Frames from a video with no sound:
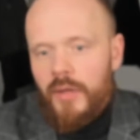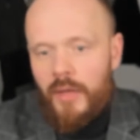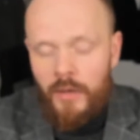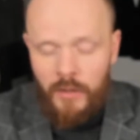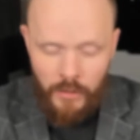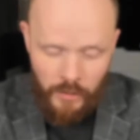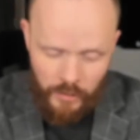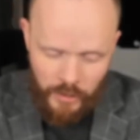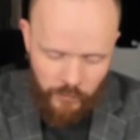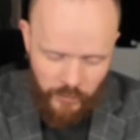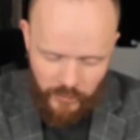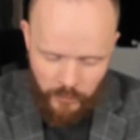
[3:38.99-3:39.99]
And
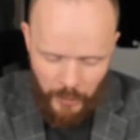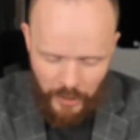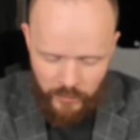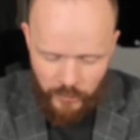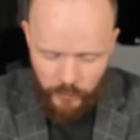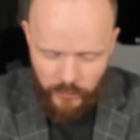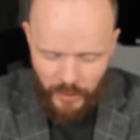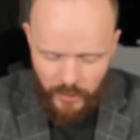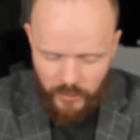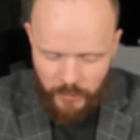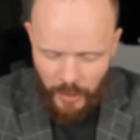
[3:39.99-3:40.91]
if this makes no sense,